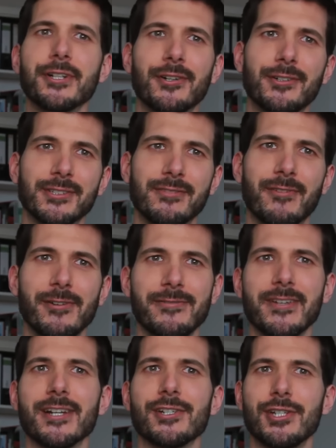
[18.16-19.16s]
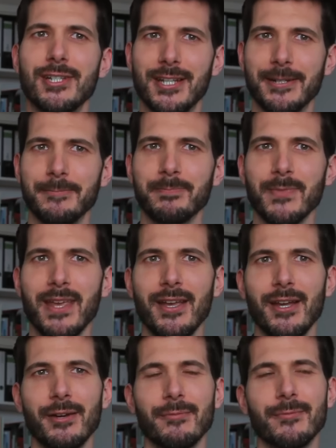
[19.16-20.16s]
called Wolfgang Schindler,
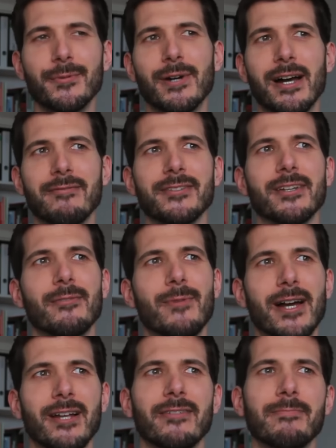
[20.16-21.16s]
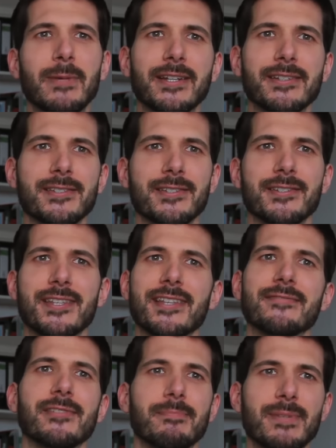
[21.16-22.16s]
who after a while of being a
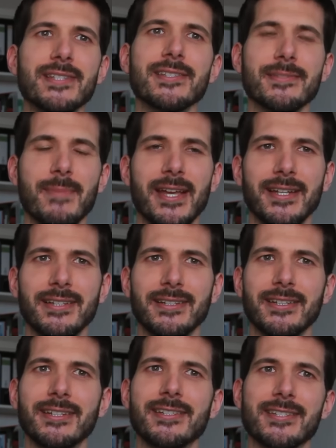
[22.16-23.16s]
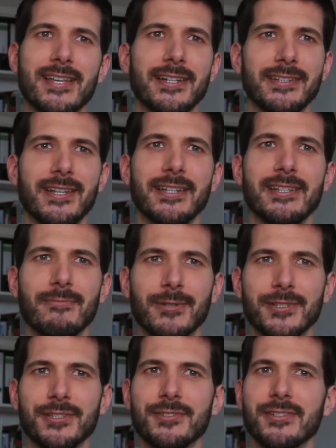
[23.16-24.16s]
successful businessman, he decided that he
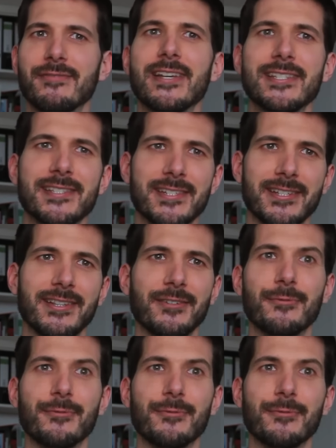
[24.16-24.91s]
wanted to invest in